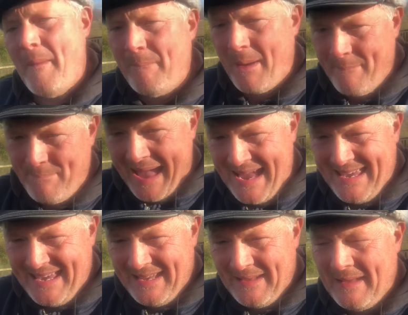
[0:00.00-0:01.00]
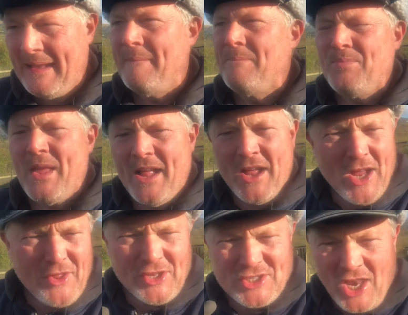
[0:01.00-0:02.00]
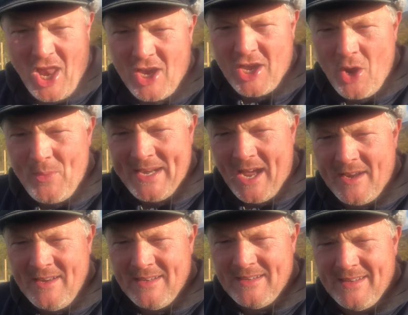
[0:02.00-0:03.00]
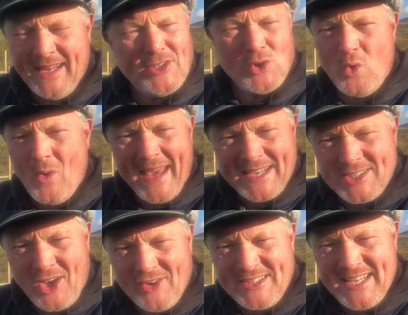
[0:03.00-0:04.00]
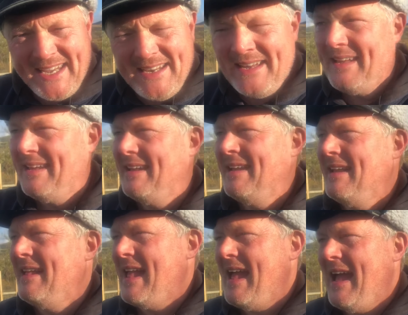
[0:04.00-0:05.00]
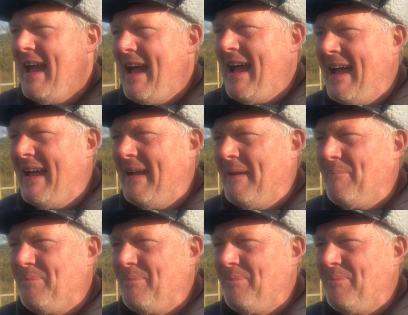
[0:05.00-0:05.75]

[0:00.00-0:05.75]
but I'm back. There's a lot going on. It's all exciting. And